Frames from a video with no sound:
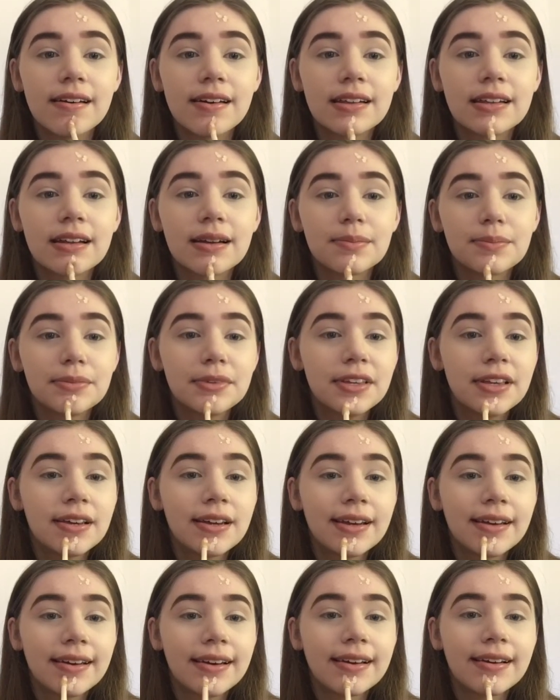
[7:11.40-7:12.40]
and then I'm
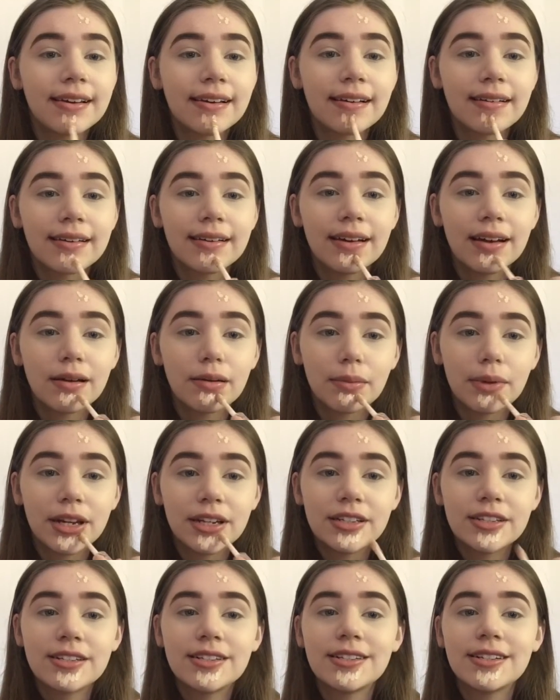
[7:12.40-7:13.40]
getting acne on my
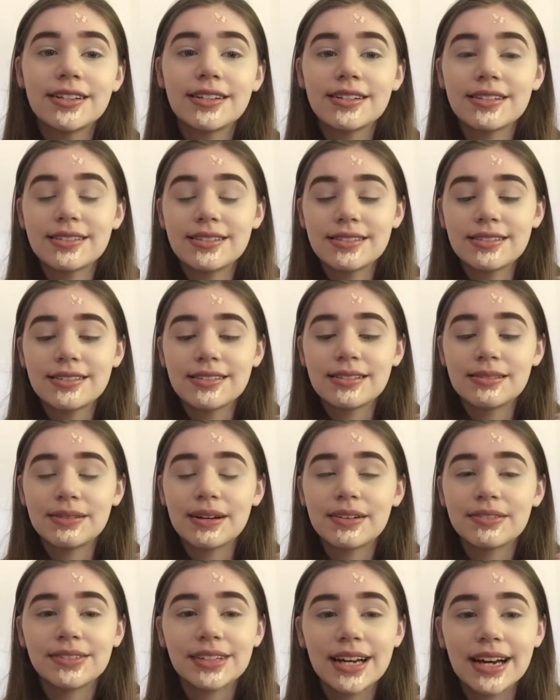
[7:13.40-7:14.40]
chin, so we
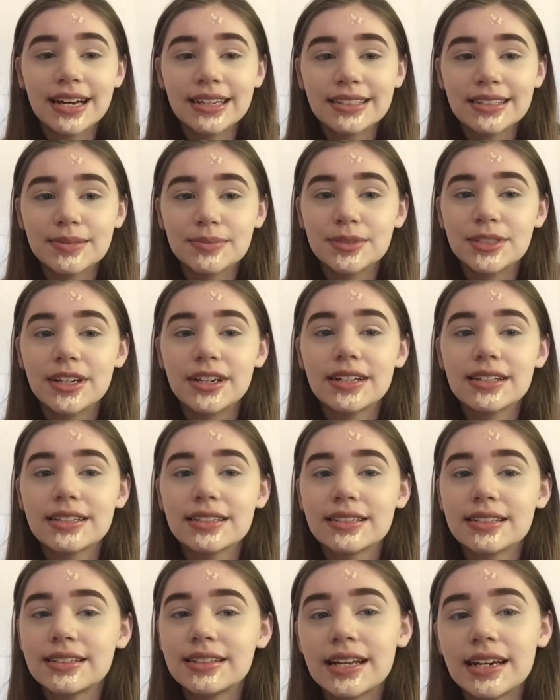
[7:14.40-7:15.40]
have to add some
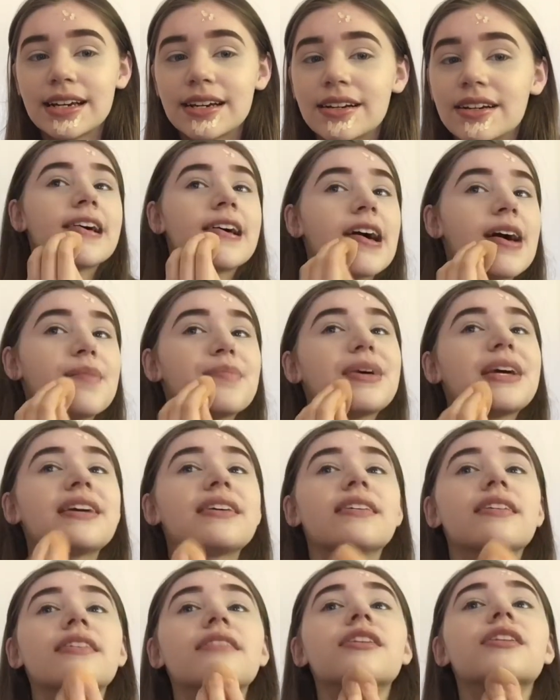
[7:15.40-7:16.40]
dots there. I'm
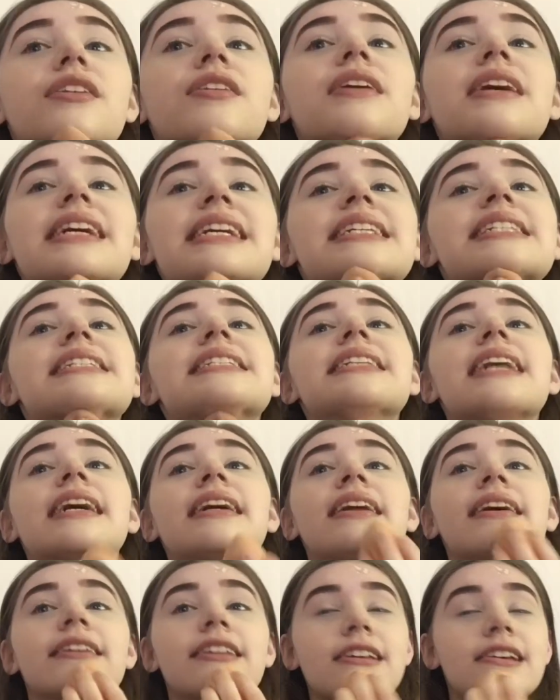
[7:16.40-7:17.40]
like, you guys,
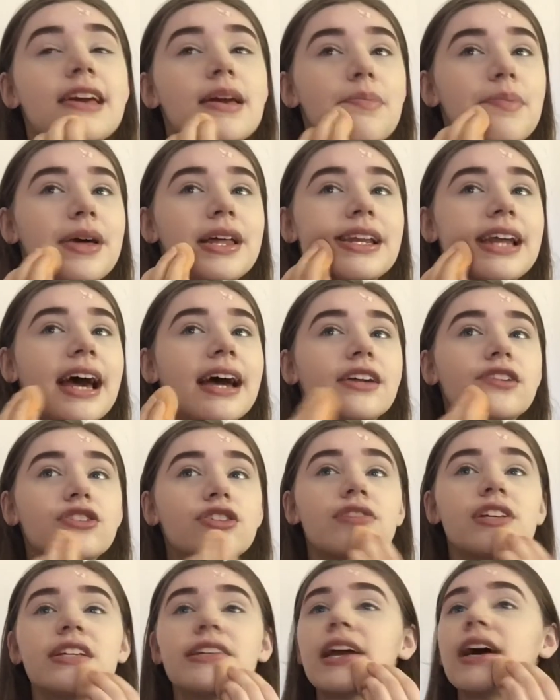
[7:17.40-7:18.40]
I like to keep it
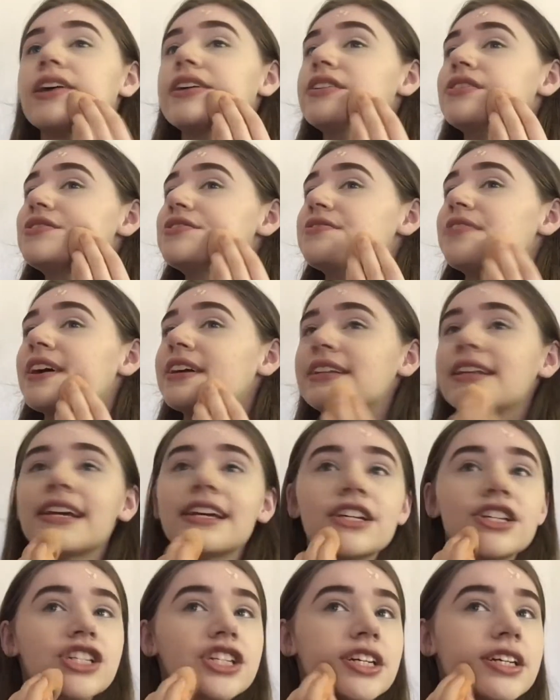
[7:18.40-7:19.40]
natural and not use
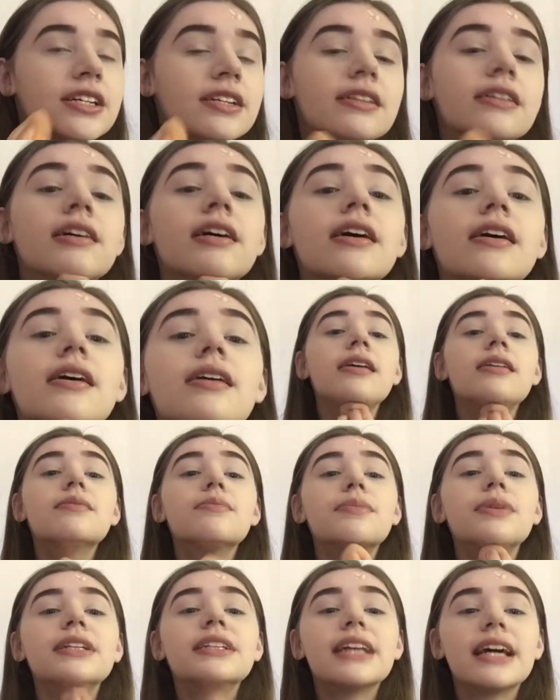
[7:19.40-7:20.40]
foundation,
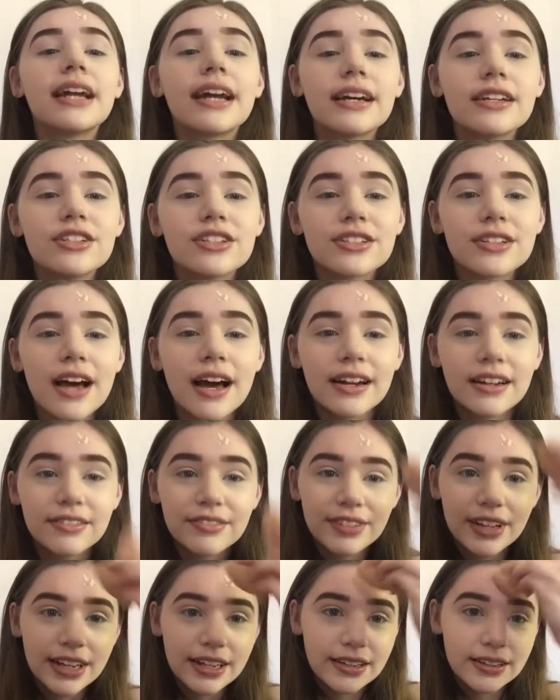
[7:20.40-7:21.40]
but then I just kind
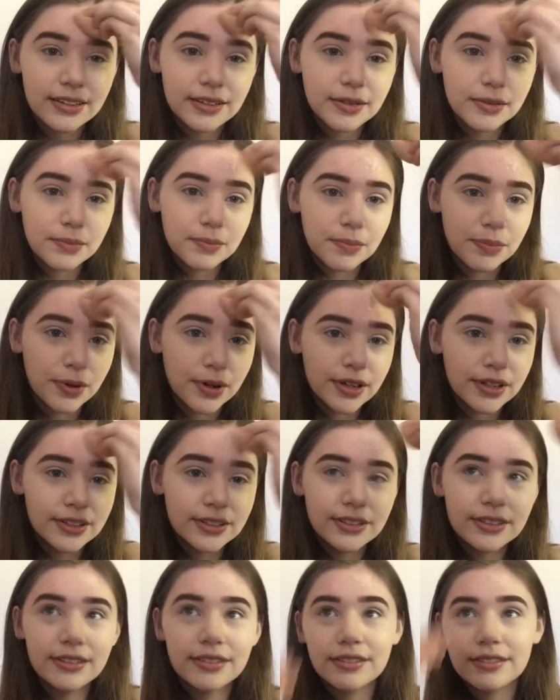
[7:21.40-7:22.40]
of like put
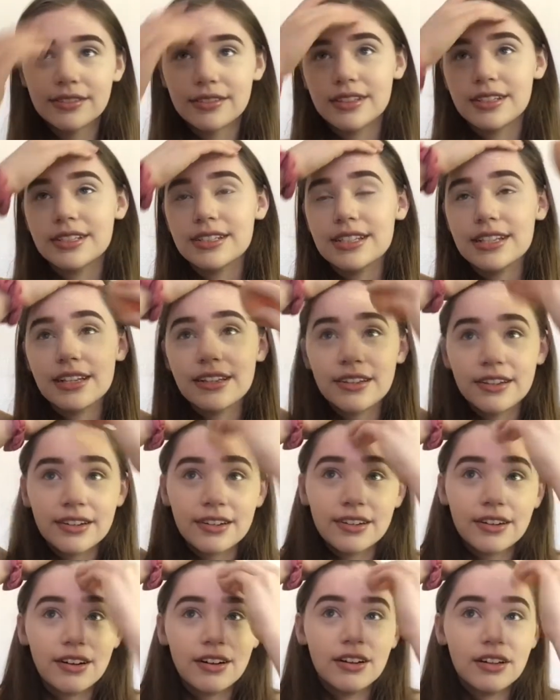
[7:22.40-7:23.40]

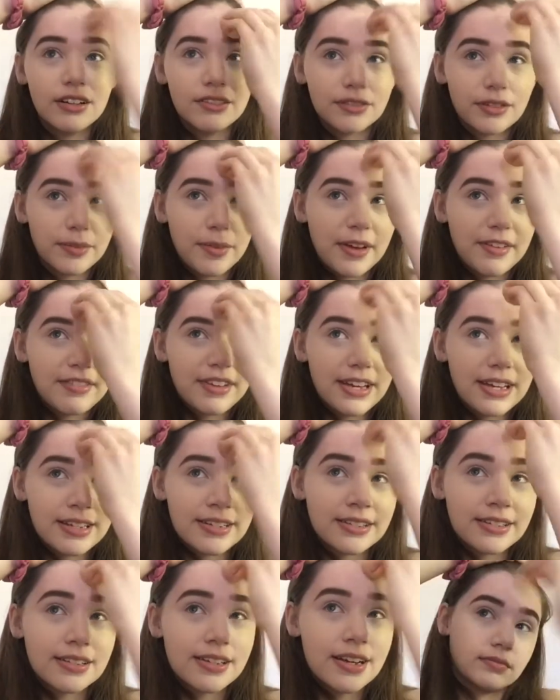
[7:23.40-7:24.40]
concealer all over my
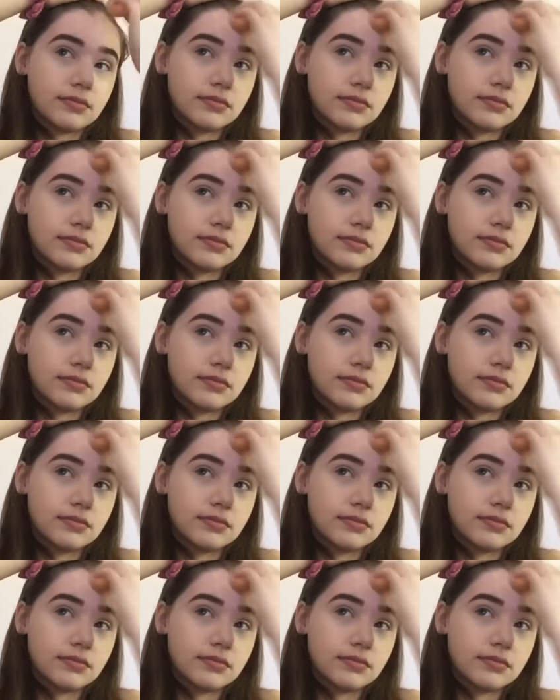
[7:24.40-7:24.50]
face.